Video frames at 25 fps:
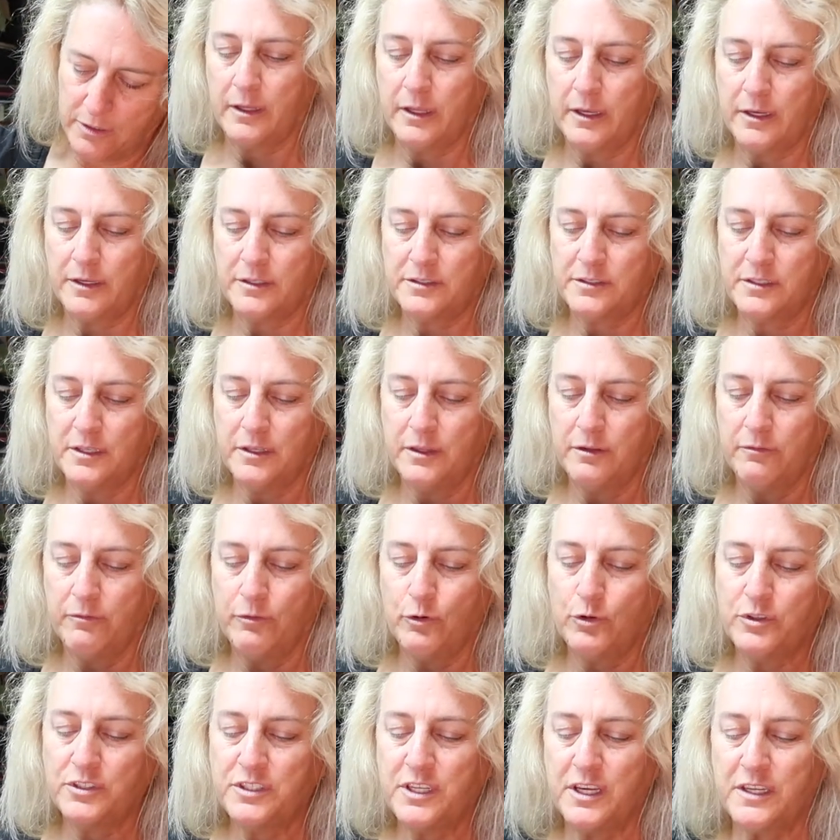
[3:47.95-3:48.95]
Like I said, the
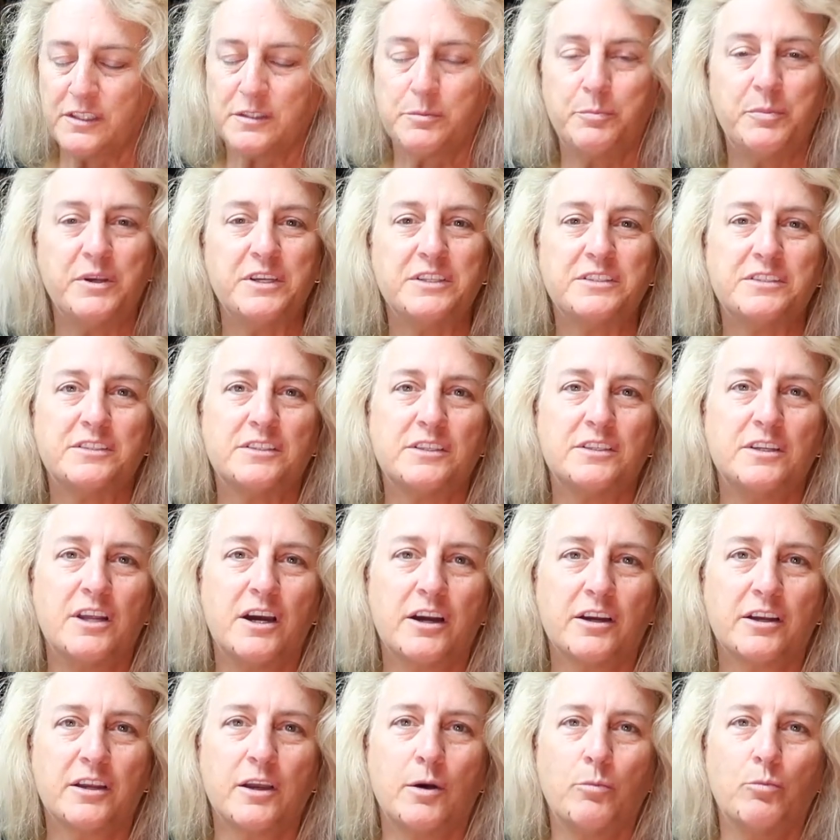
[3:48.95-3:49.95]
Vortex piece did
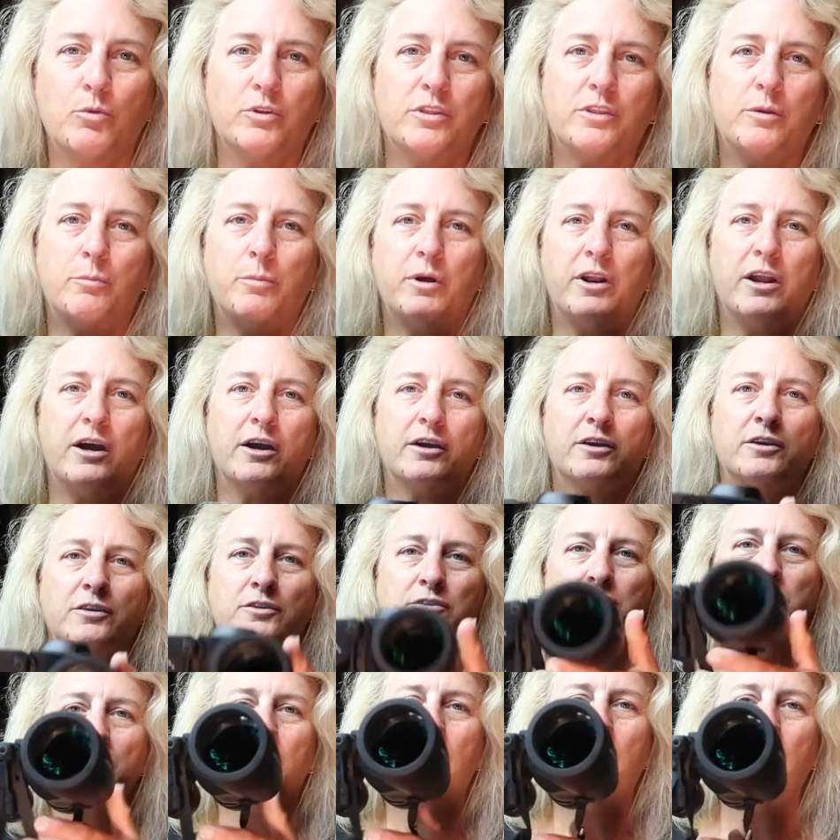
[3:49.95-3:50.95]
not come with the
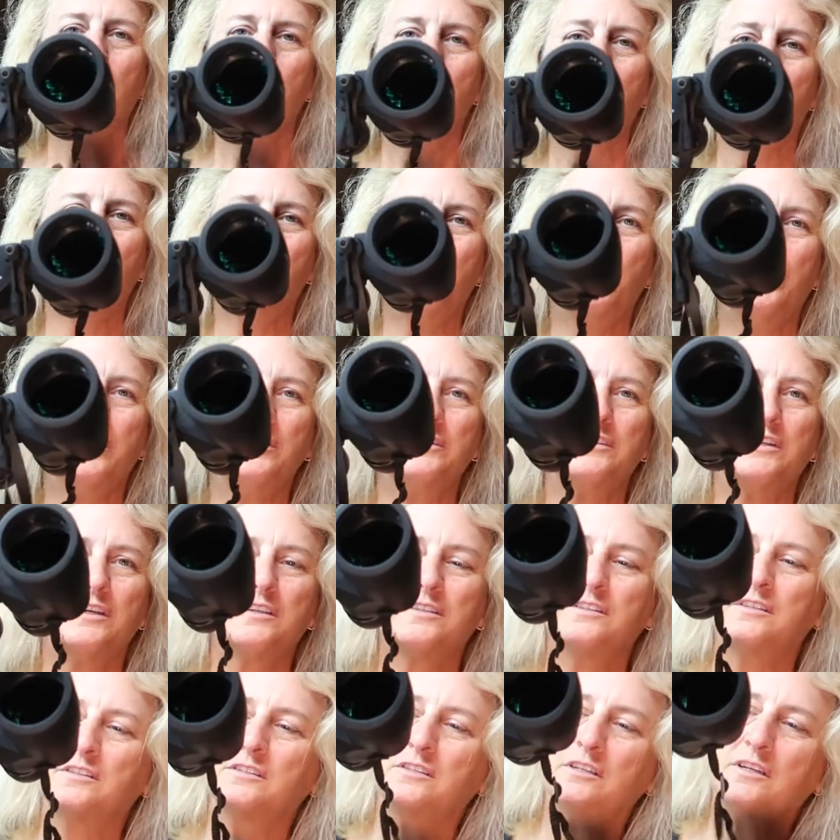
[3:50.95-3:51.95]
binoculars, but what it
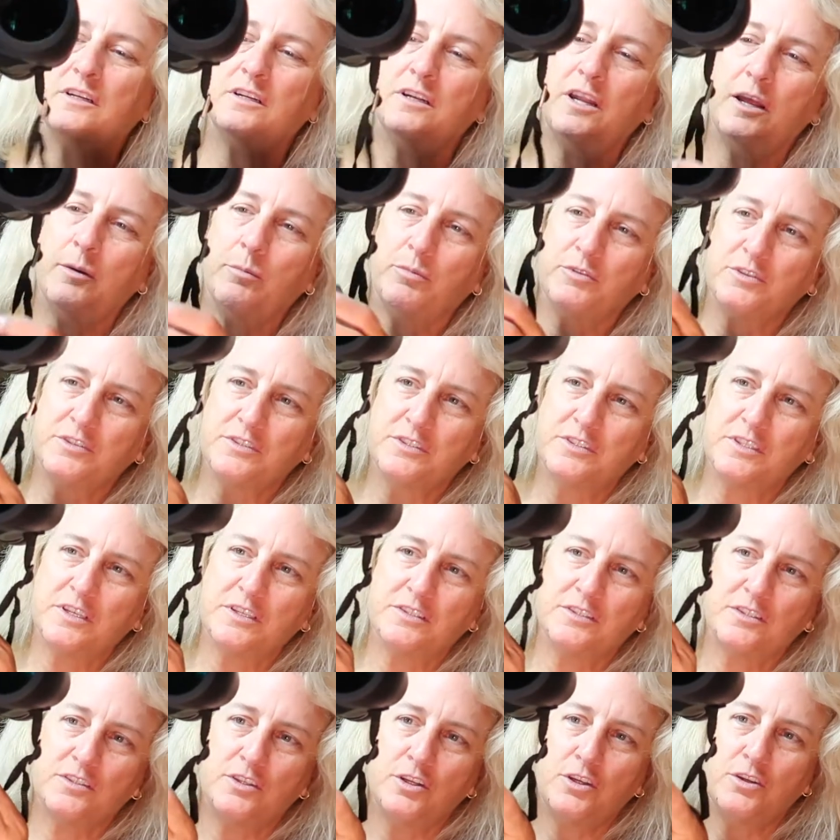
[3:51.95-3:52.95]
does is it enables
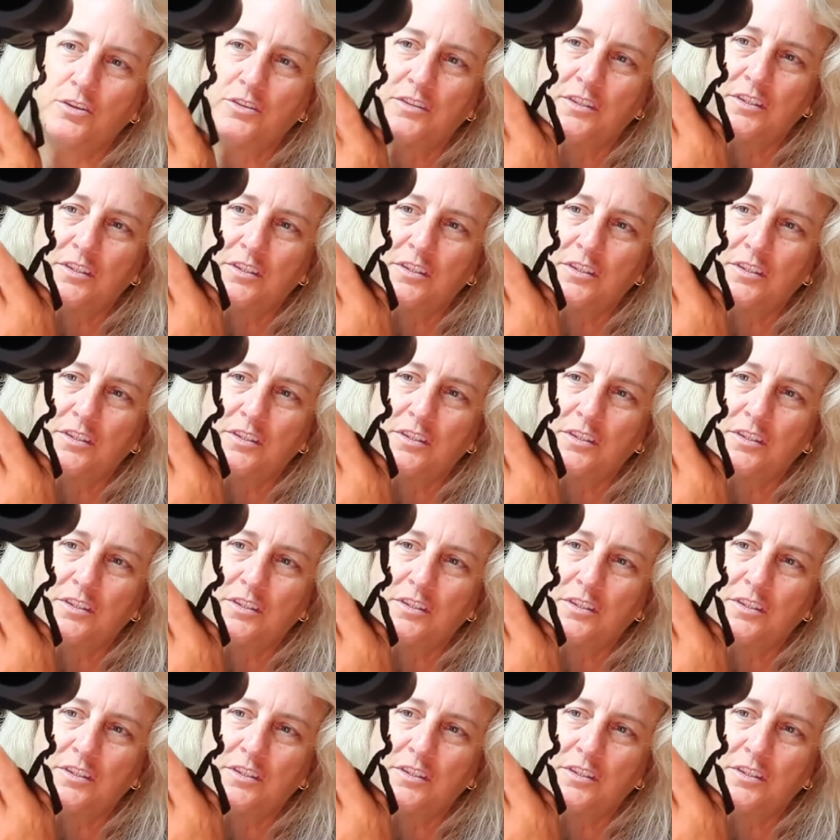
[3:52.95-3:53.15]
us to use